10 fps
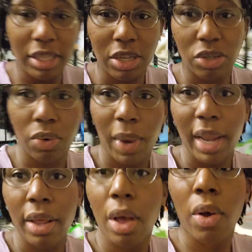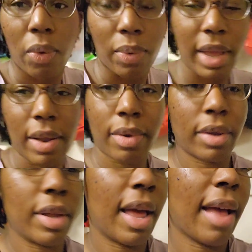things situated. Oh,
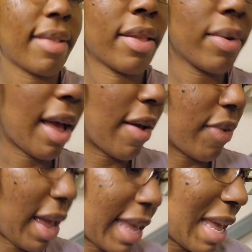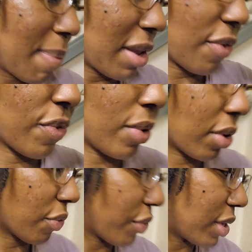and I keep in the food
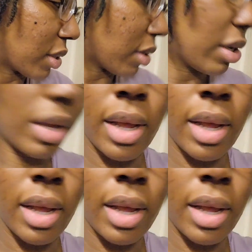in the freezer.